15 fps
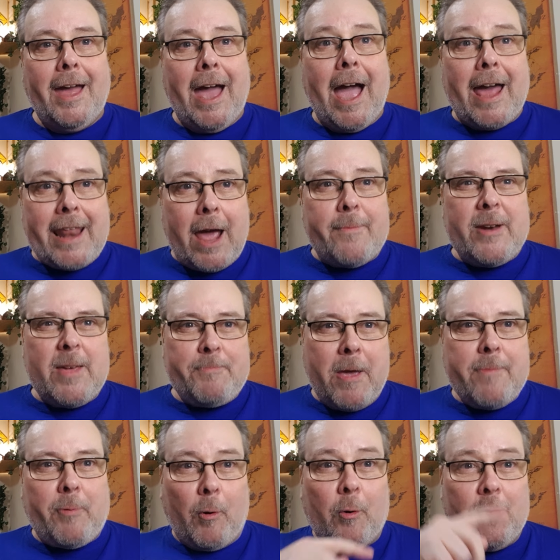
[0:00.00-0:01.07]
And how many
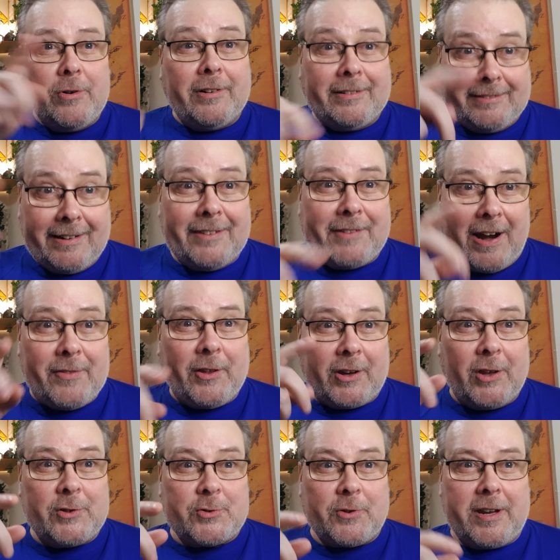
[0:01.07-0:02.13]
people around the
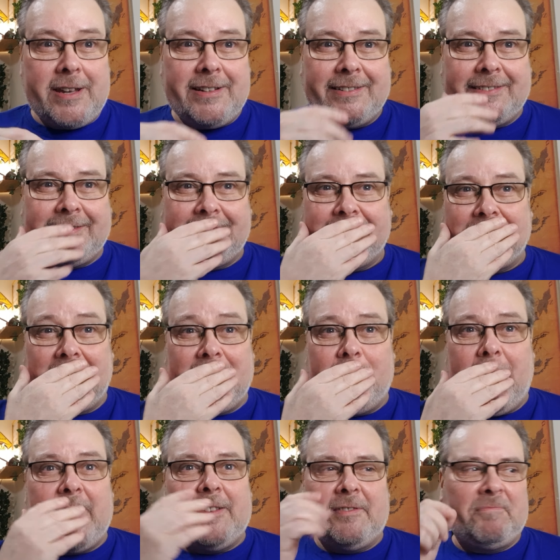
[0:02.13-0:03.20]
country, right,
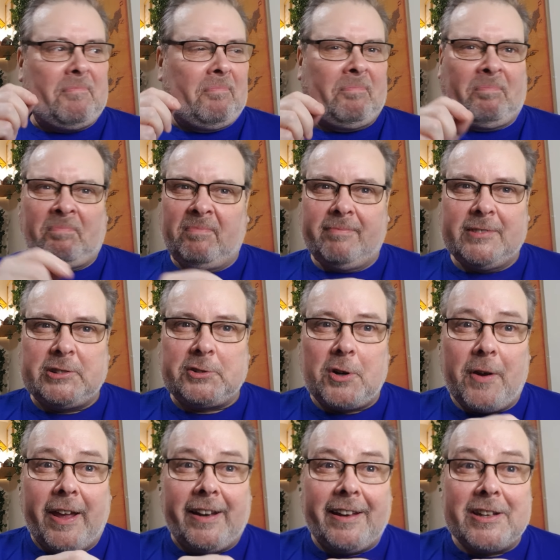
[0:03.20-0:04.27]
went, screw
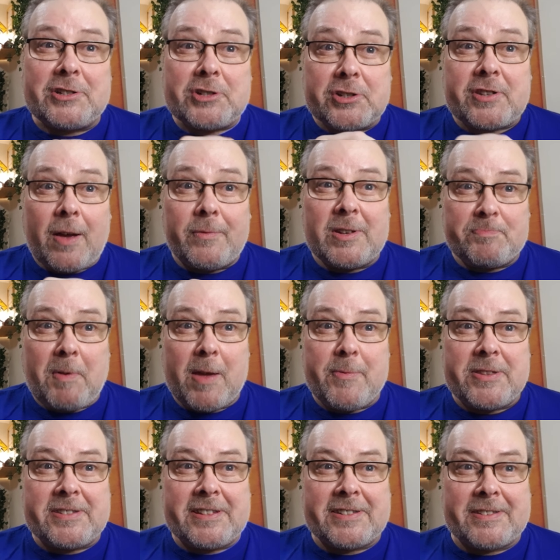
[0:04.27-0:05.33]
it, let's play with
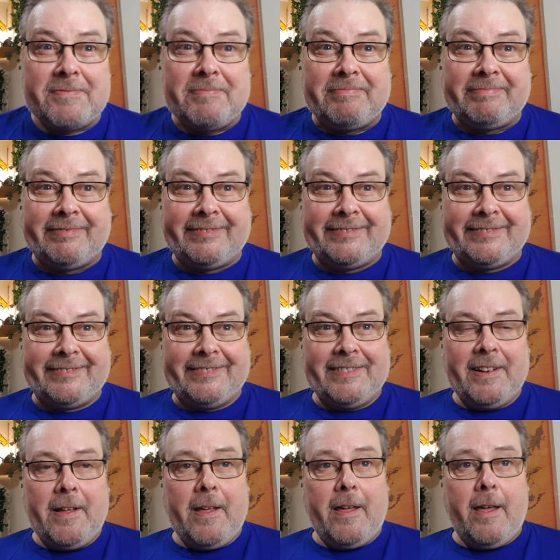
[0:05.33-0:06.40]
the system.
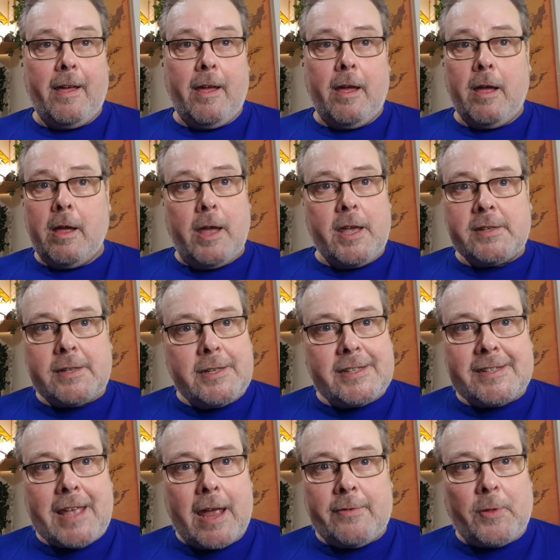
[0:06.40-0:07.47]
It's
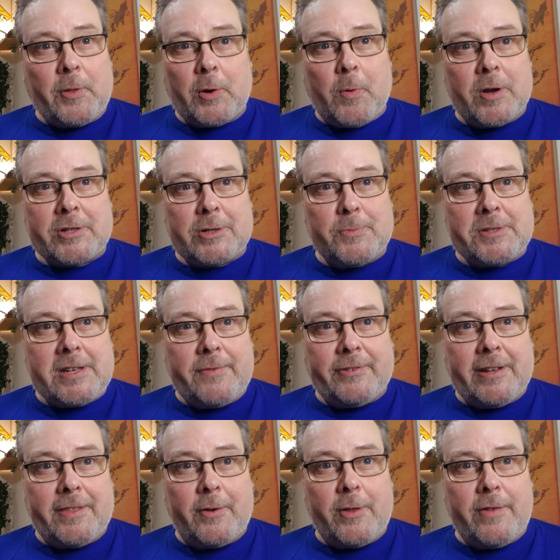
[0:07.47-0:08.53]
insane that the question was even
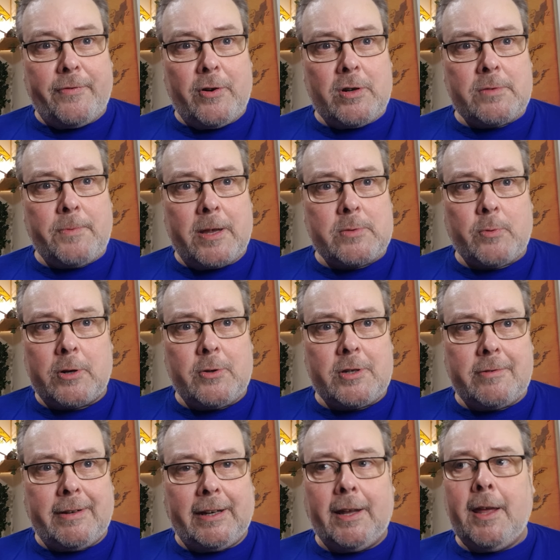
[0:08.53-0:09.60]
in there in the first place. What are you
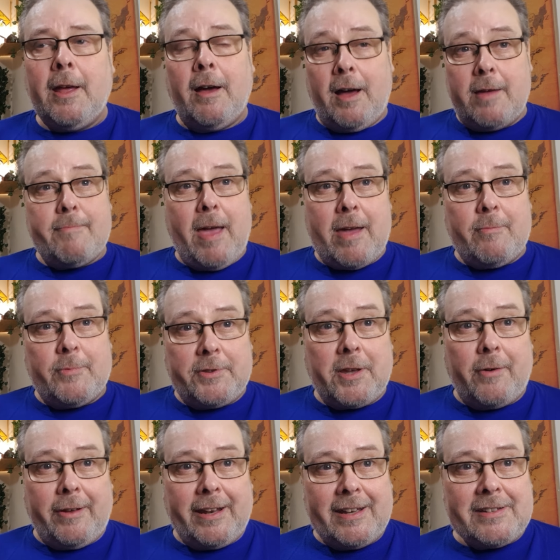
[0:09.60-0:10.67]
doing? I met with the
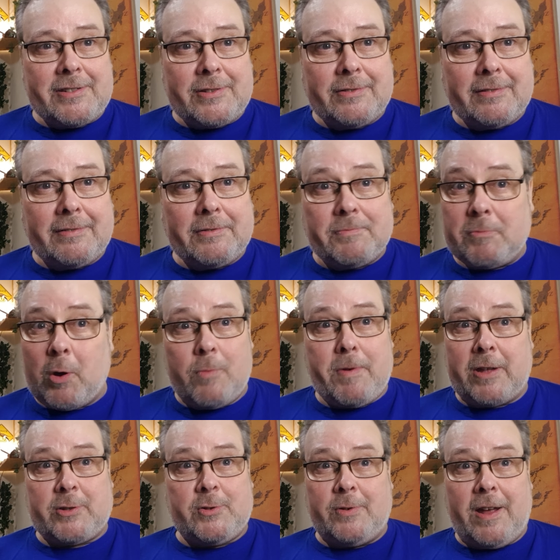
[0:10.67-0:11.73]
ONS going
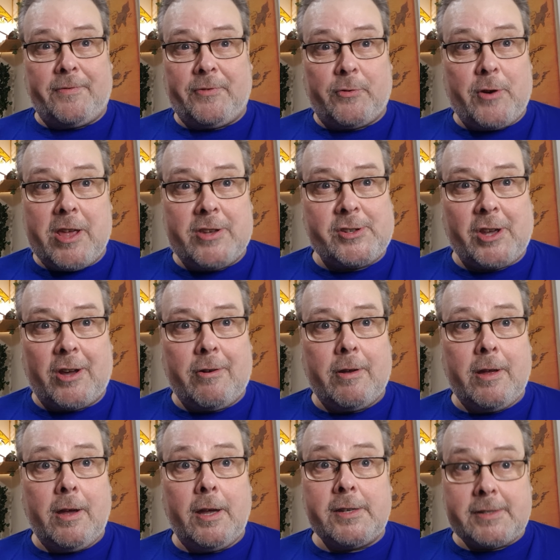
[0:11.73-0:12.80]
back 2.5-3 years ago
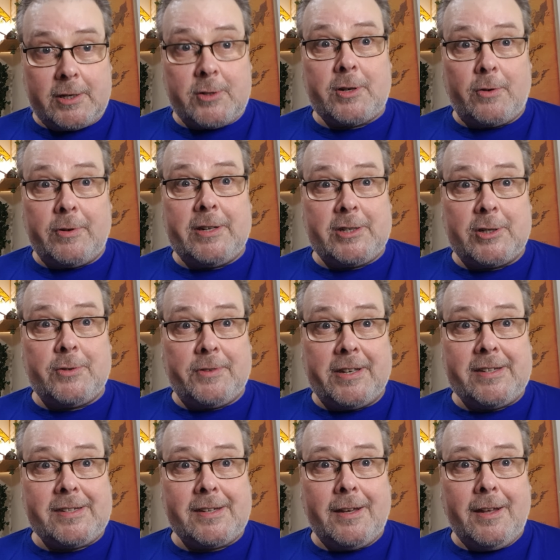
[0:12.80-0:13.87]
and said, you don't need to do
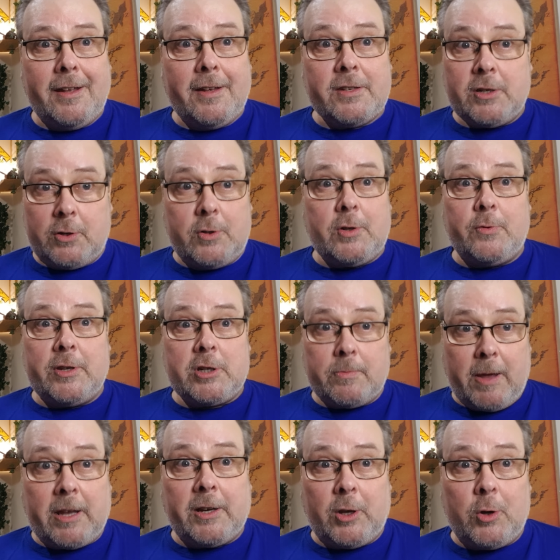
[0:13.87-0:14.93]
this. If you do this, you're
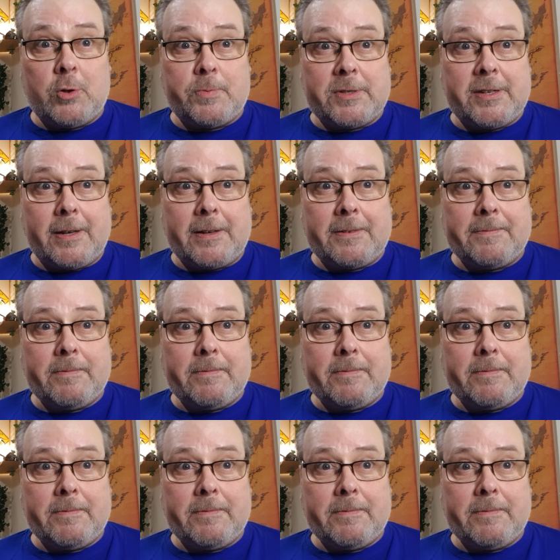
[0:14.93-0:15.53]
making a huge mistake.